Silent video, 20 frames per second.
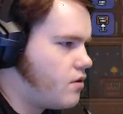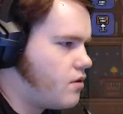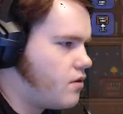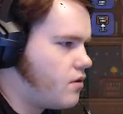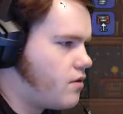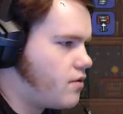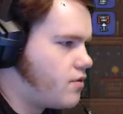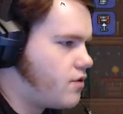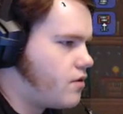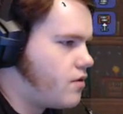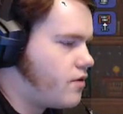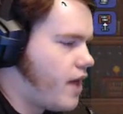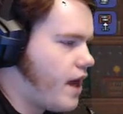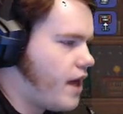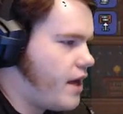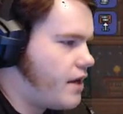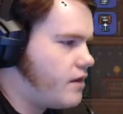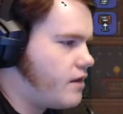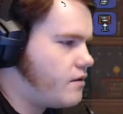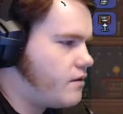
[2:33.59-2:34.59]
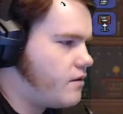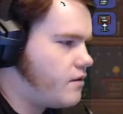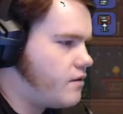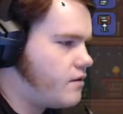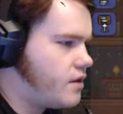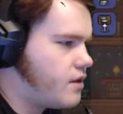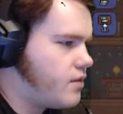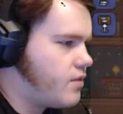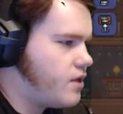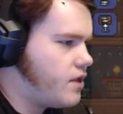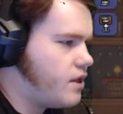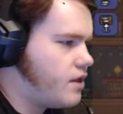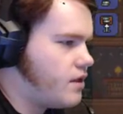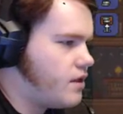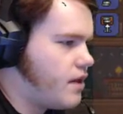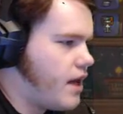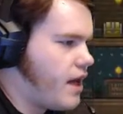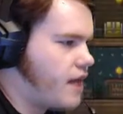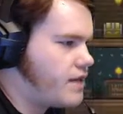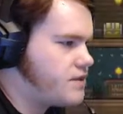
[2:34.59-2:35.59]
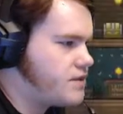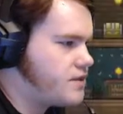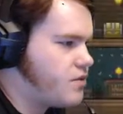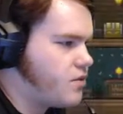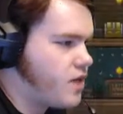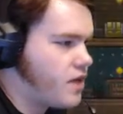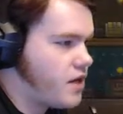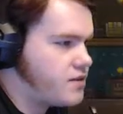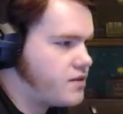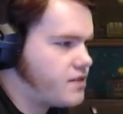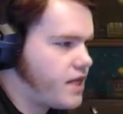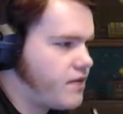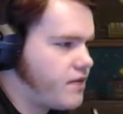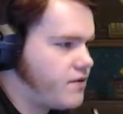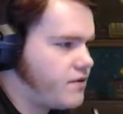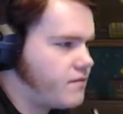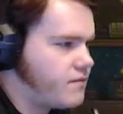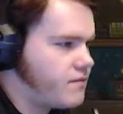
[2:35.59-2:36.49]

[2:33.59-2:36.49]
throw that in. Then we exit without saving.